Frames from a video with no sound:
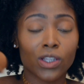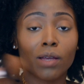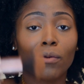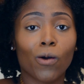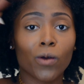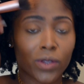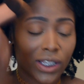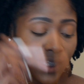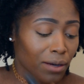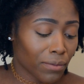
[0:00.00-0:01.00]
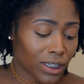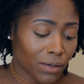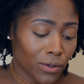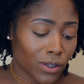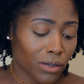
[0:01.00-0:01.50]
So I'm going with the same brush
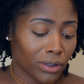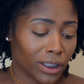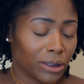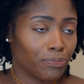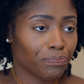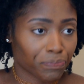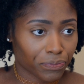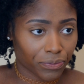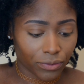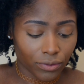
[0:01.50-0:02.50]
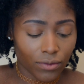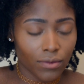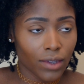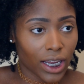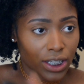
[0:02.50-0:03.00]
I'm using to blend
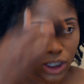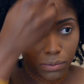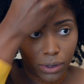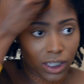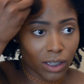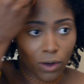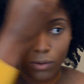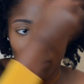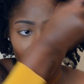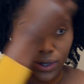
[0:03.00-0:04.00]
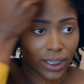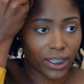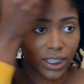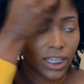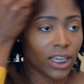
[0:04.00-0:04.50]
and just put some on my
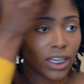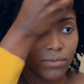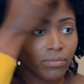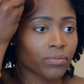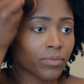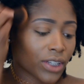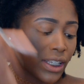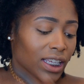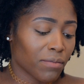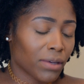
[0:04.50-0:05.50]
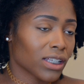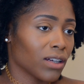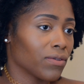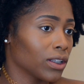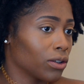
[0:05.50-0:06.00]
forehead, just to give
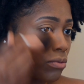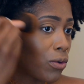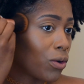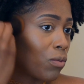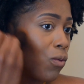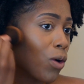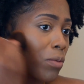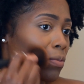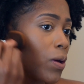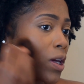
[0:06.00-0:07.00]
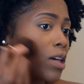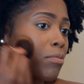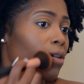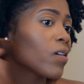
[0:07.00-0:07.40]
myself a little more warmth in my